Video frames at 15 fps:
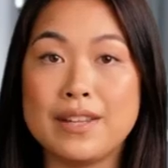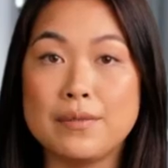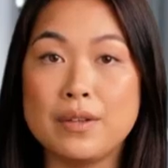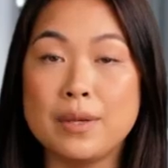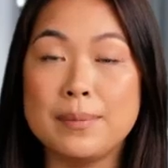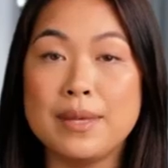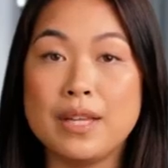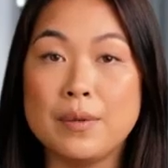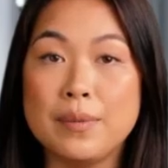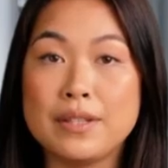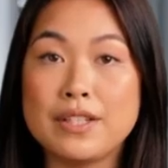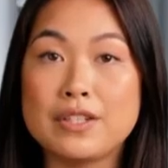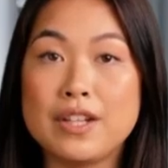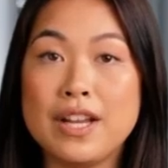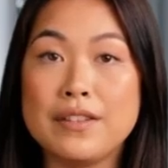and will appear
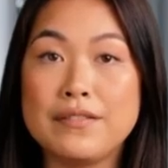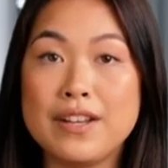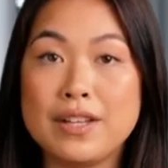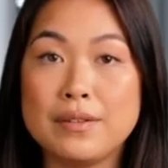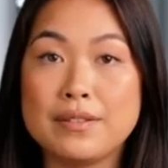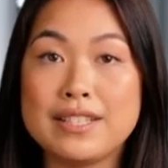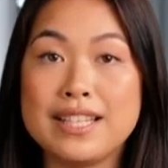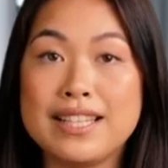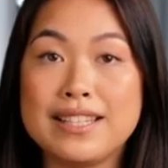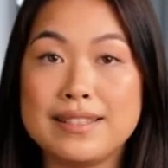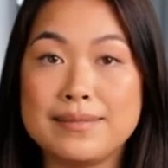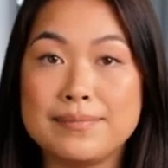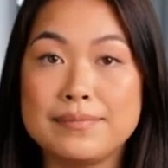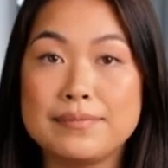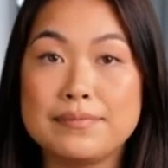with the drive letter T.